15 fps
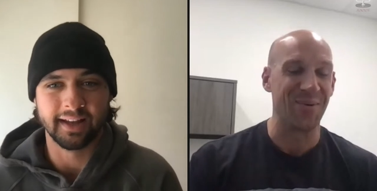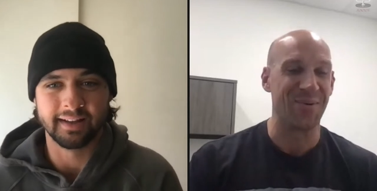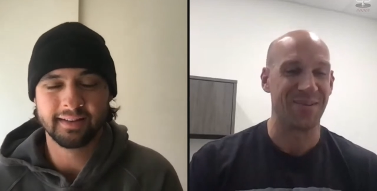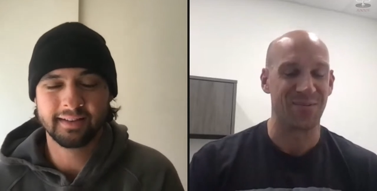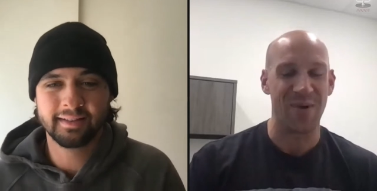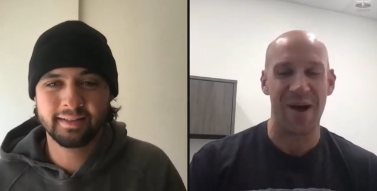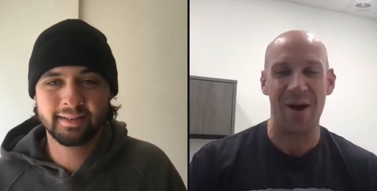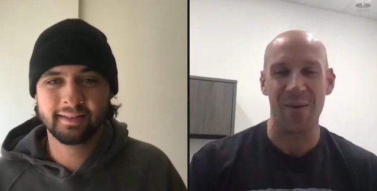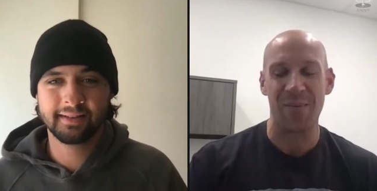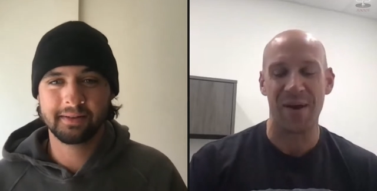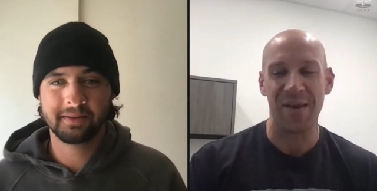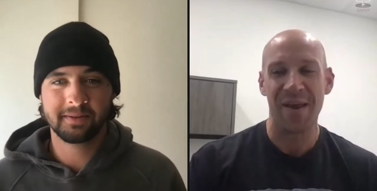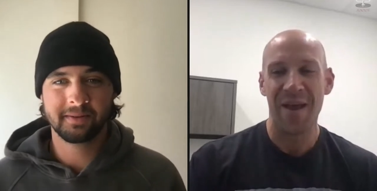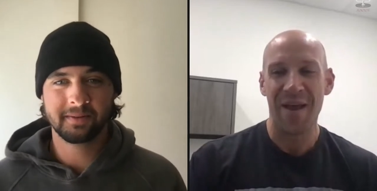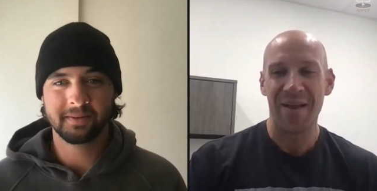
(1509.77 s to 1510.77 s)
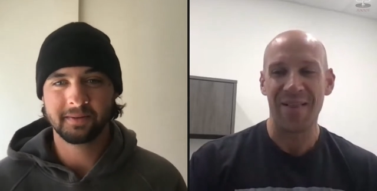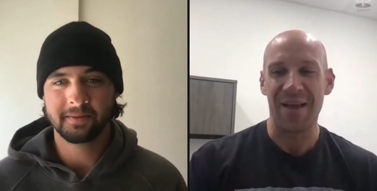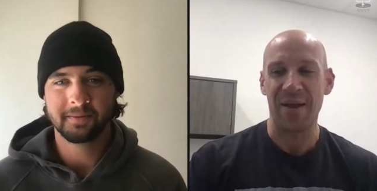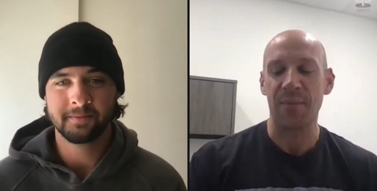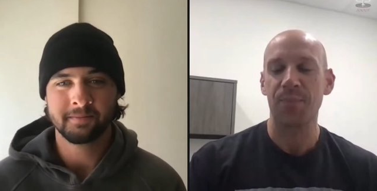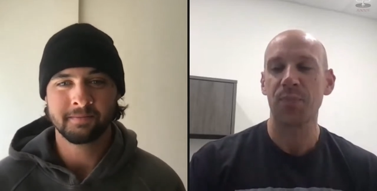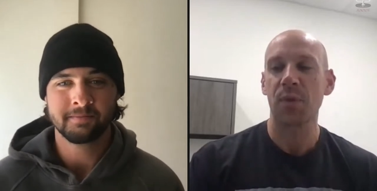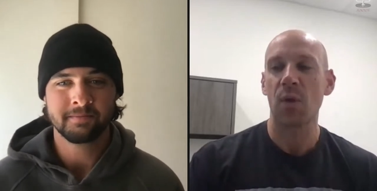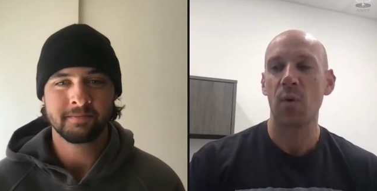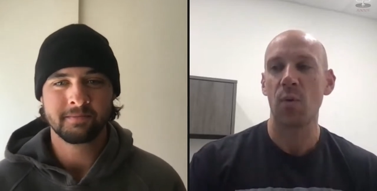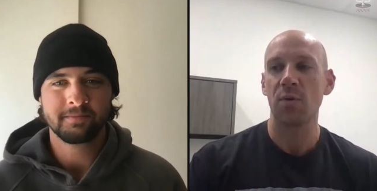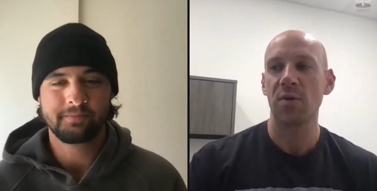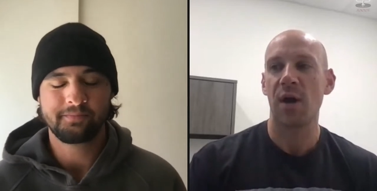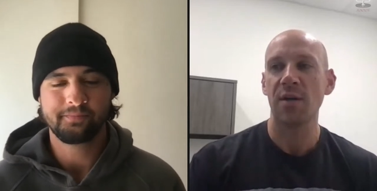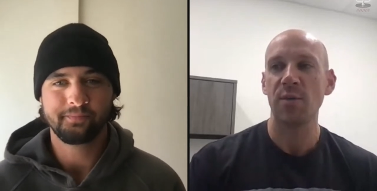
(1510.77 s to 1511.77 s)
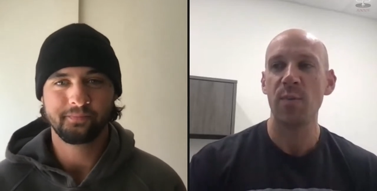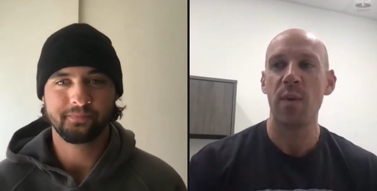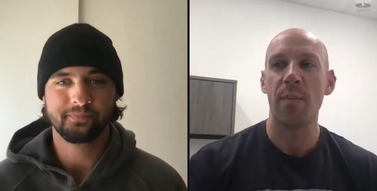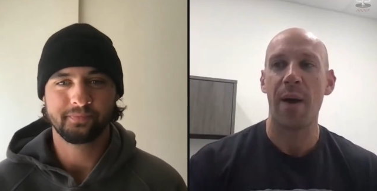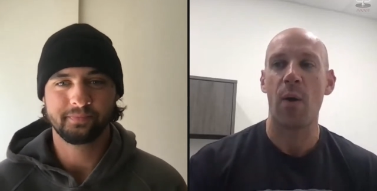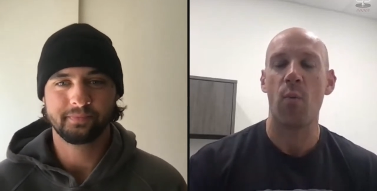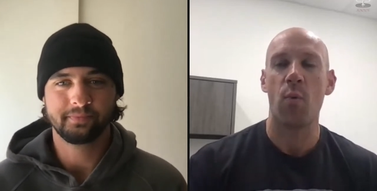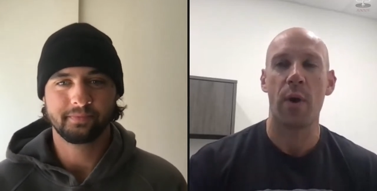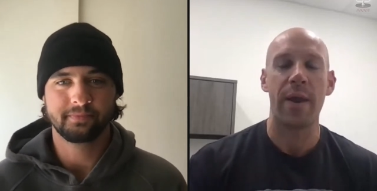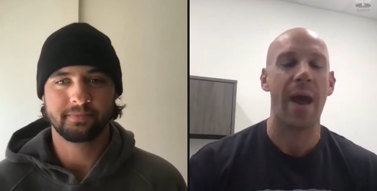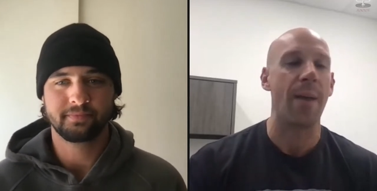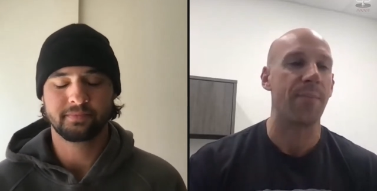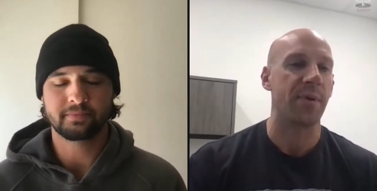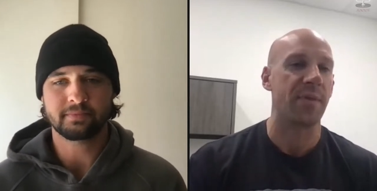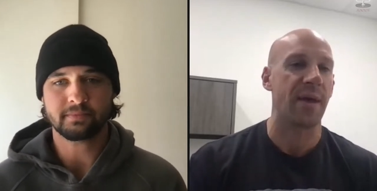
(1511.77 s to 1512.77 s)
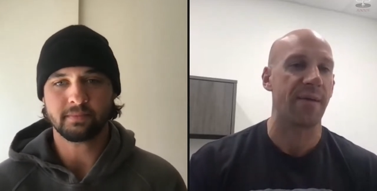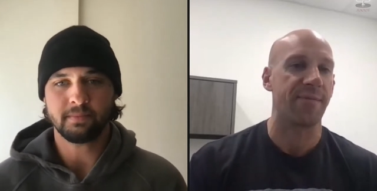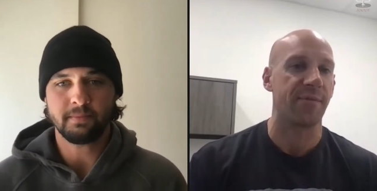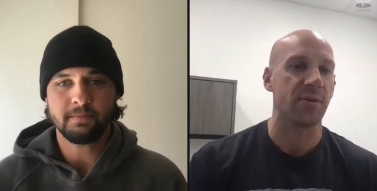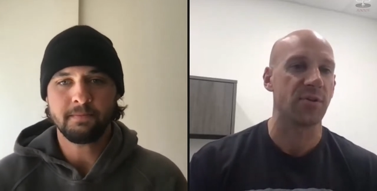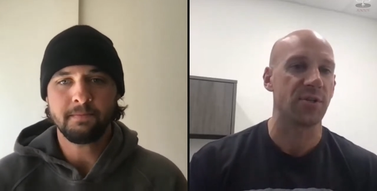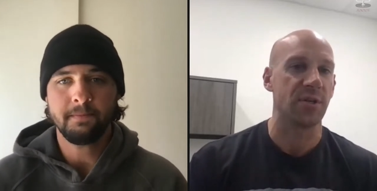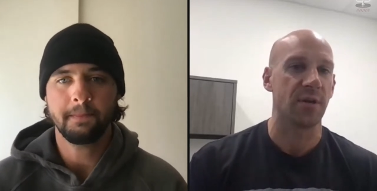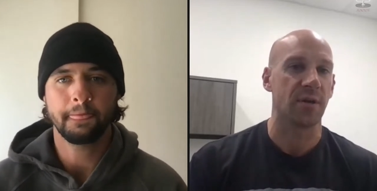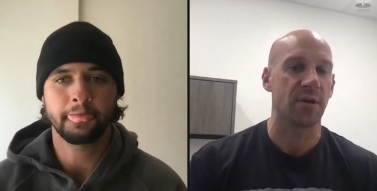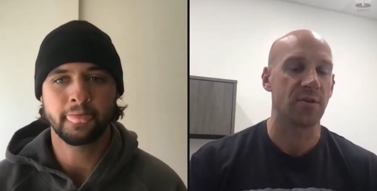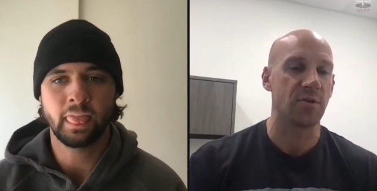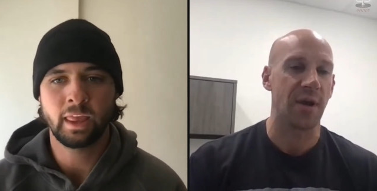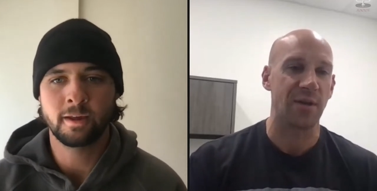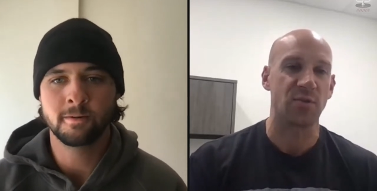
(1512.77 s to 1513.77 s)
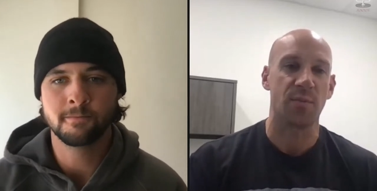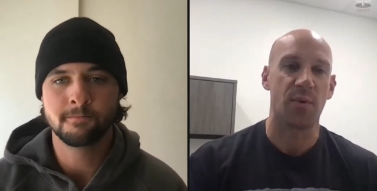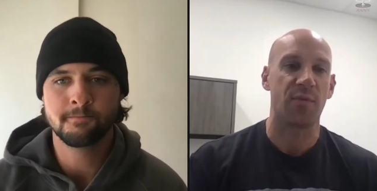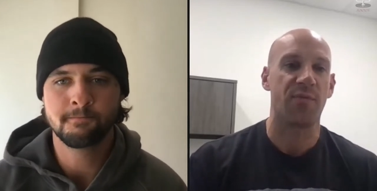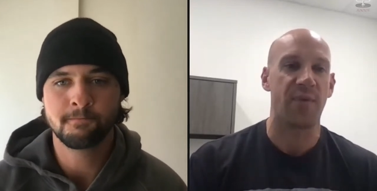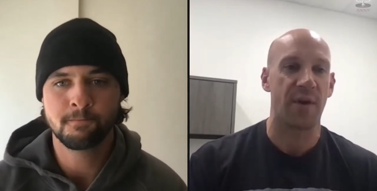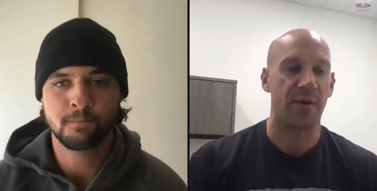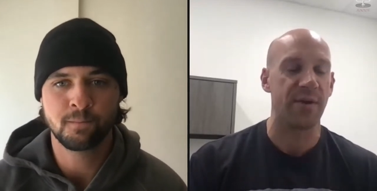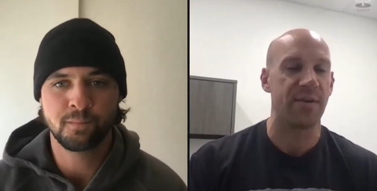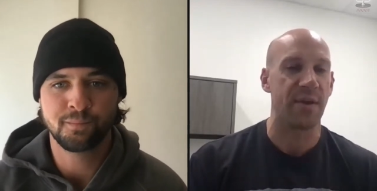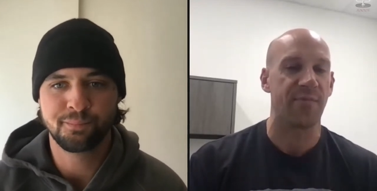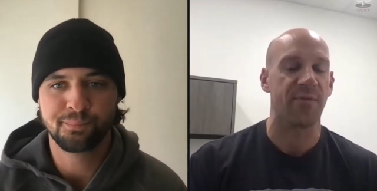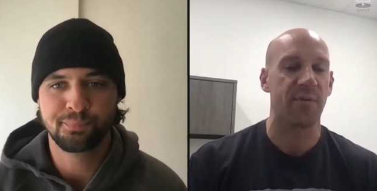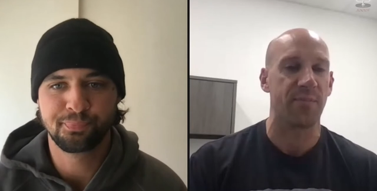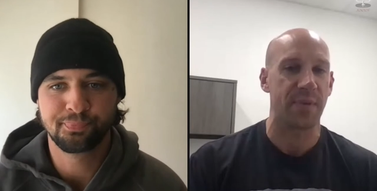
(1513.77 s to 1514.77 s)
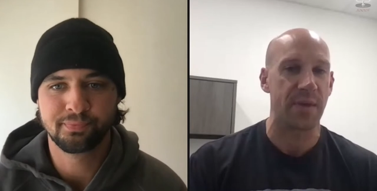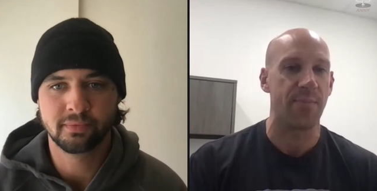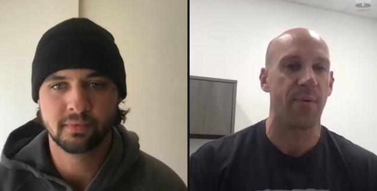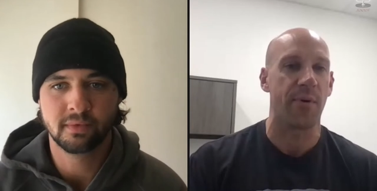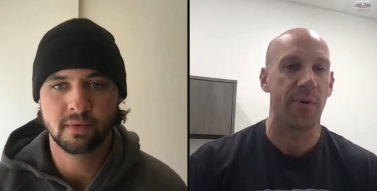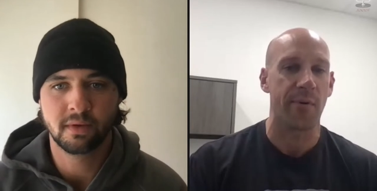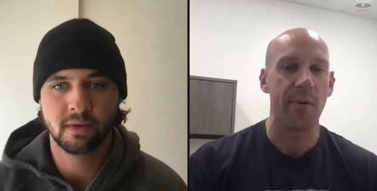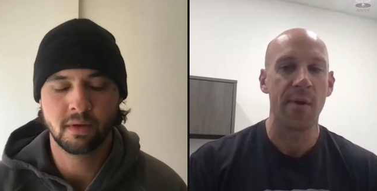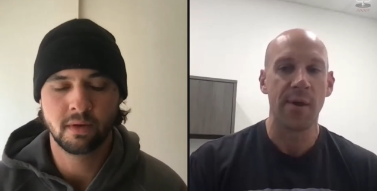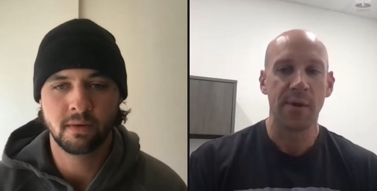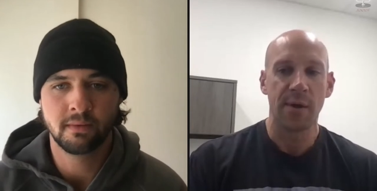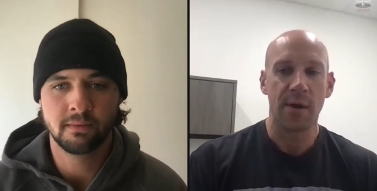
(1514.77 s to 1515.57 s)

Speaker 1: crew as well. But like, talk to me about what happened in that first year because you guys were both very different people